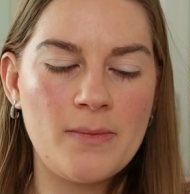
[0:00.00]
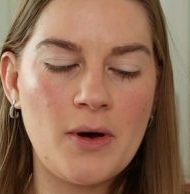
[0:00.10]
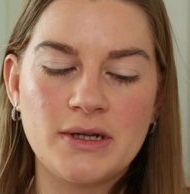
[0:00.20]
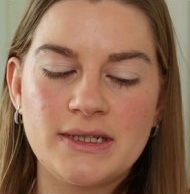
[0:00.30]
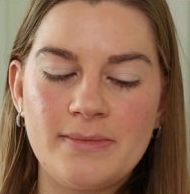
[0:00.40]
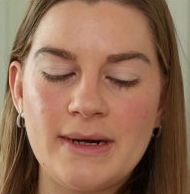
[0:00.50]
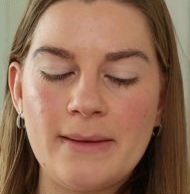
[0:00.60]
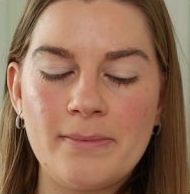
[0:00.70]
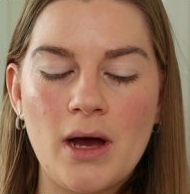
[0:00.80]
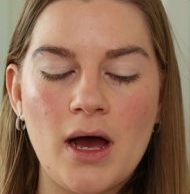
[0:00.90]

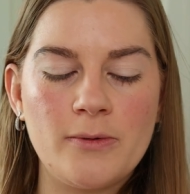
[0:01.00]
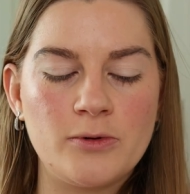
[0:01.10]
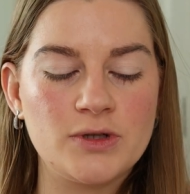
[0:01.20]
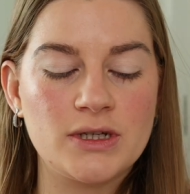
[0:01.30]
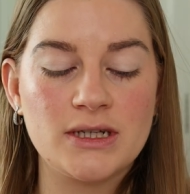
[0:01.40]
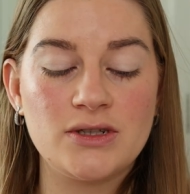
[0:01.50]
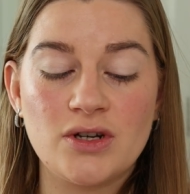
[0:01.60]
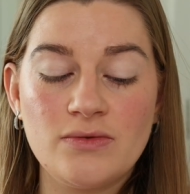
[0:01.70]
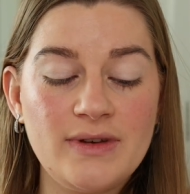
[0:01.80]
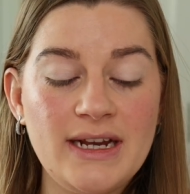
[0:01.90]
possibly purples, because I
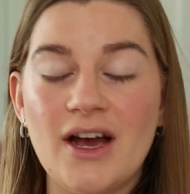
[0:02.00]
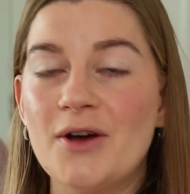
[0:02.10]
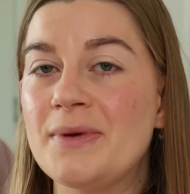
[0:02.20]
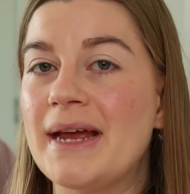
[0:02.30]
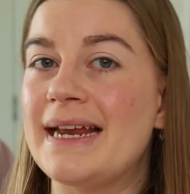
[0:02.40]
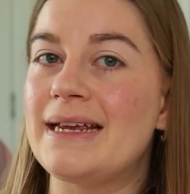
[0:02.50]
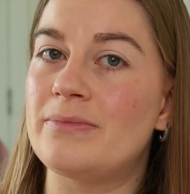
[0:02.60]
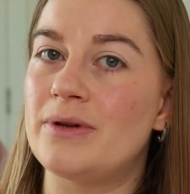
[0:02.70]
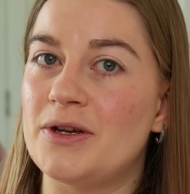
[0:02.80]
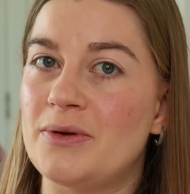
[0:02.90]
don't really own any
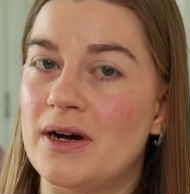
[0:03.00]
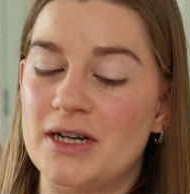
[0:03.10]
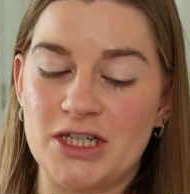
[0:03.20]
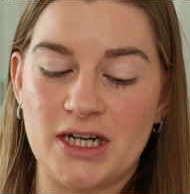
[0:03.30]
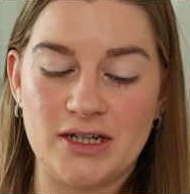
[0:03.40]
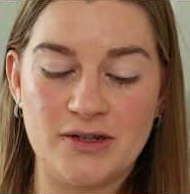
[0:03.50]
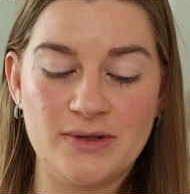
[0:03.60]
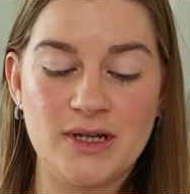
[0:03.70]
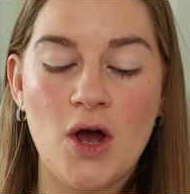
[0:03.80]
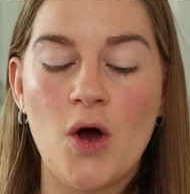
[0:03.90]
blue
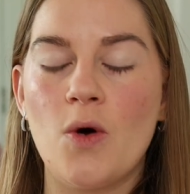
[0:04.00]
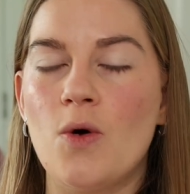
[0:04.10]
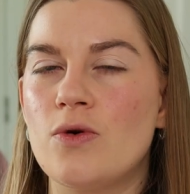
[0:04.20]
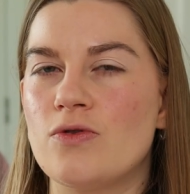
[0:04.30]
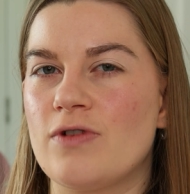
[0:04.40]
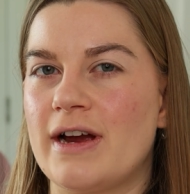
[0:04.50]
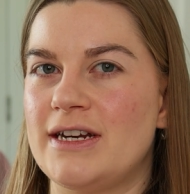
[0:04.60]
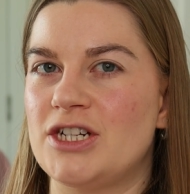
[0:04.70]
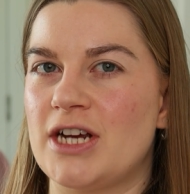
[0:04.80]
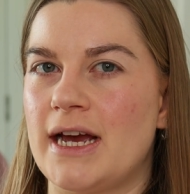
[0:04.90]
eyeshadows or
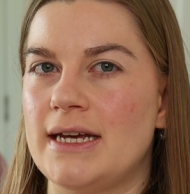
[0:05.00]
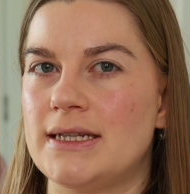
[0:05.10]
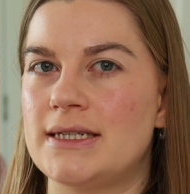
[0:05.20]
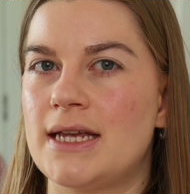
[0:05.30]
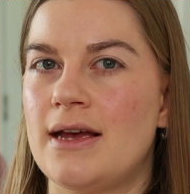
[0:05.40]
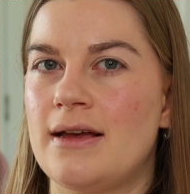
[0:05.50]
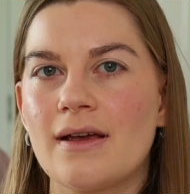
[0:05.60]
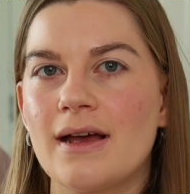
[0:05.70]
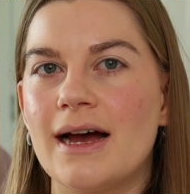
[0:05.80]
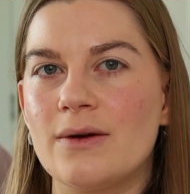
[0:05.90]
grey shades.
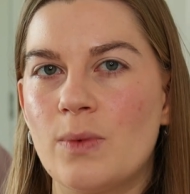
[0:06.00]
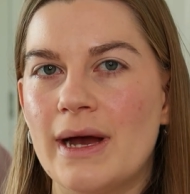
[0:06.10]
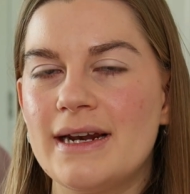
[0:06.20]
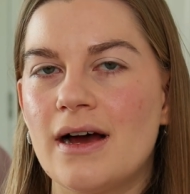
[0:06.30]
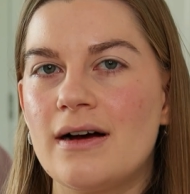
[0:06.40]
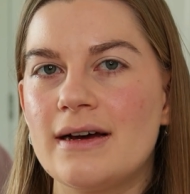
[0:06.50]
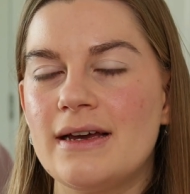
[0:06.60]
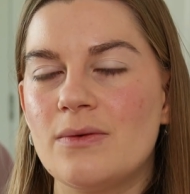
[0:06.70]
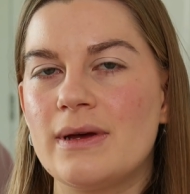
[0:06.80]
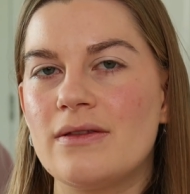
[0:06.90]
And when
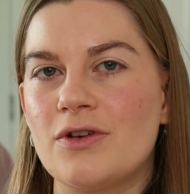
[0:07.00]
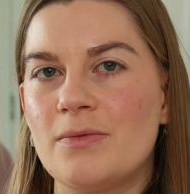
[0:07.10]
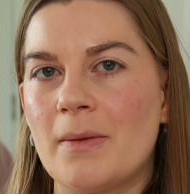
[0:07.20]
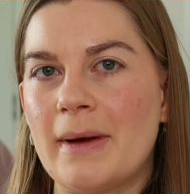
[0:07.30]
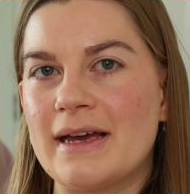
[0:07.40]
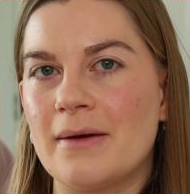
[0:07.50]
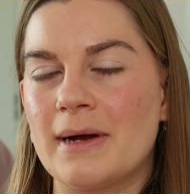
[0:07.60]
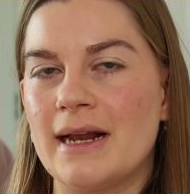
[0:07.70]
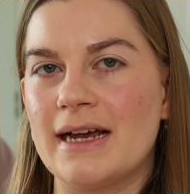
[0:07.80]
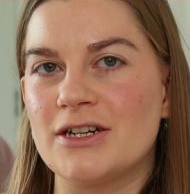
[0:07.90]
I went through my makeup
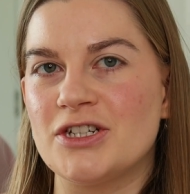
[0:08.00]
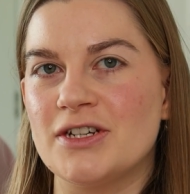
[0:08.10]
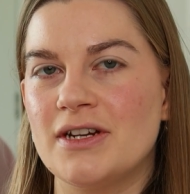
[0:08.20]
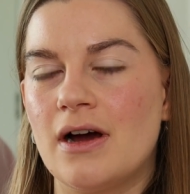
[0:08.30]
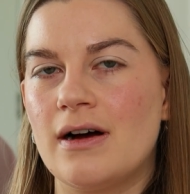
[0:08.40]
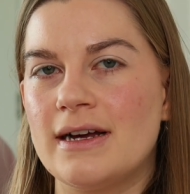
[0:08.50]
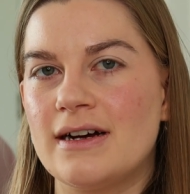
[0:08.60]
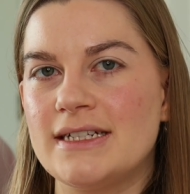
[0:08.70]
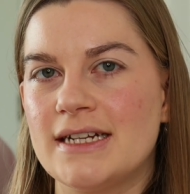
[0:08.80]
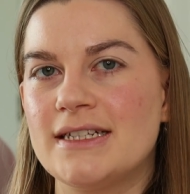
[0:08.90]
collection I
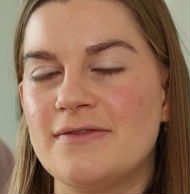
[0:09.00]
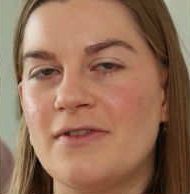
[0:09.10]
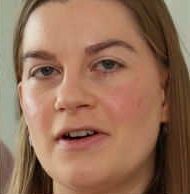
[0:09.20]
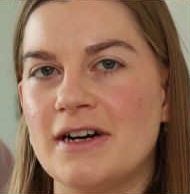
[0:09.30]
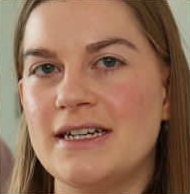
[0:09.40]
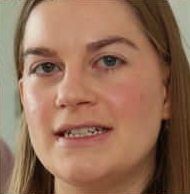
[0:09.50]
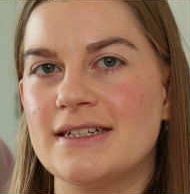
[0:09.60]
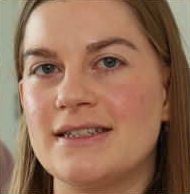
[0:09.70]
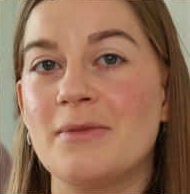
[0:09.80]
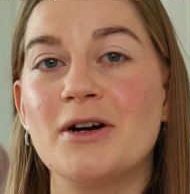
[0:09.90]
identified
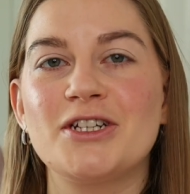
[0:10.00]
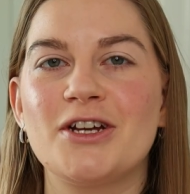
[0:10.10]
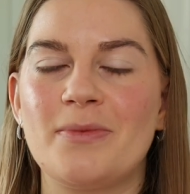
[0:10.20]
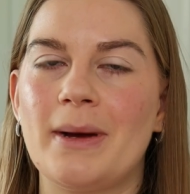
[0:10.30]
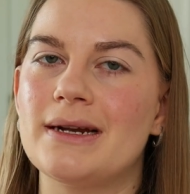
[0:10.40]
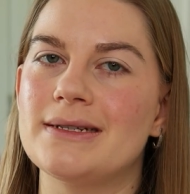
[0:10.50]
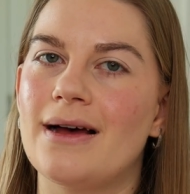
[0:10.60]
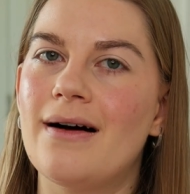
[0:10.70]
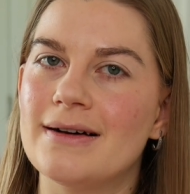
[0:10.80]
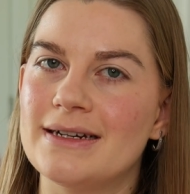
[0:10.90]
some eyeshadow palettes
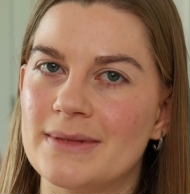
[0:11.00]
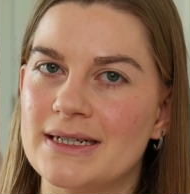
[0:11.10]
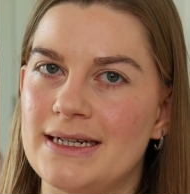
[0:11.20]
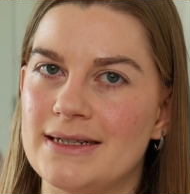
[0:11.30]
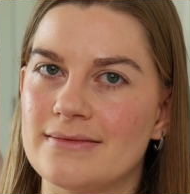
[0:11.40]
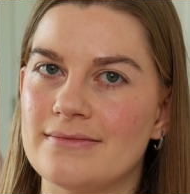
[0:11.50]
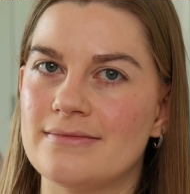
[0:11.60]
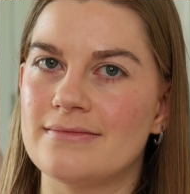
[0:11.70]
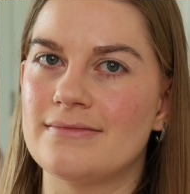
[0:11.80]
that aren't in my season,